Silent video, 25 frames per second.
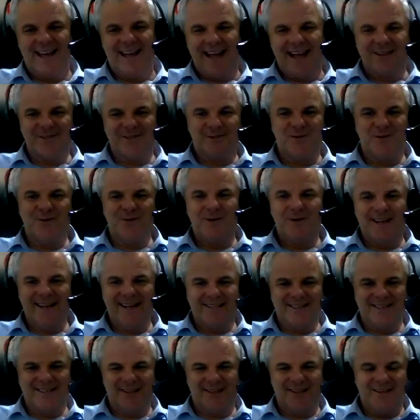as
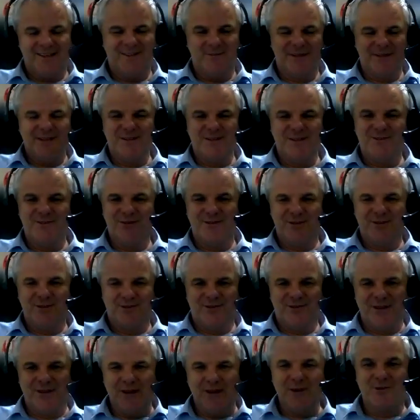always, when you
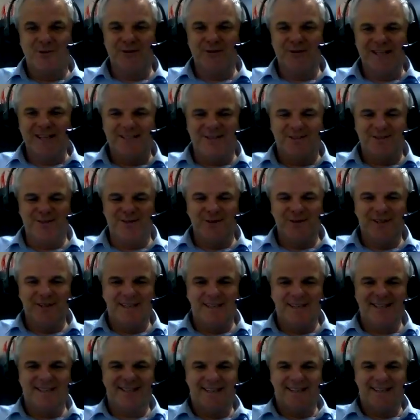agree to do
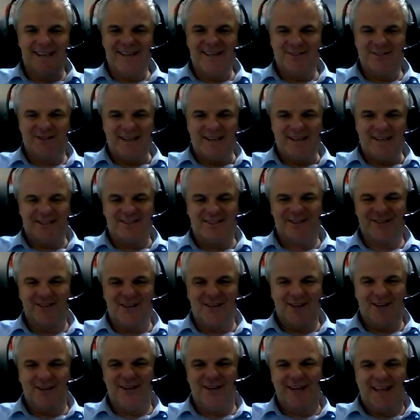these things,
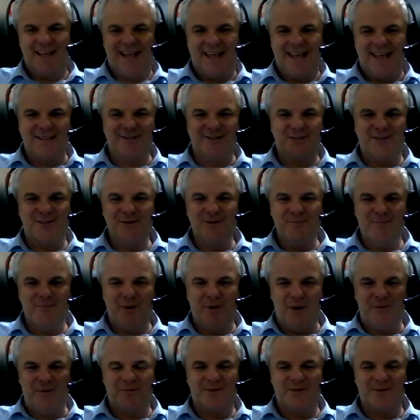it soon
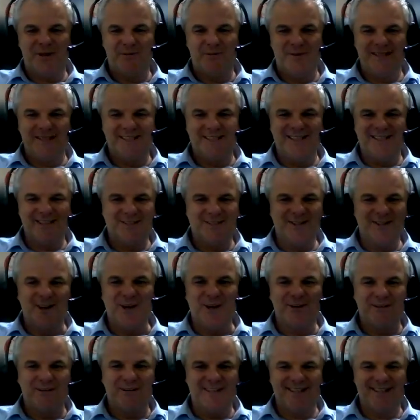pops up into the
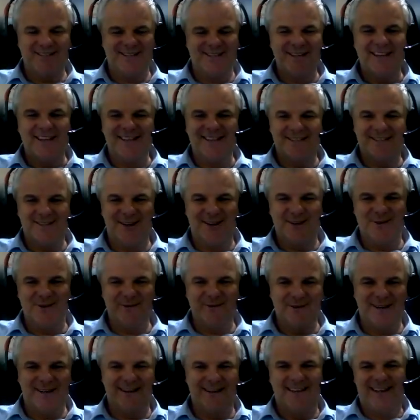diary, doesn't it?
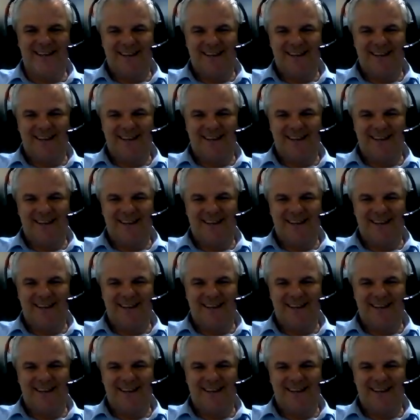So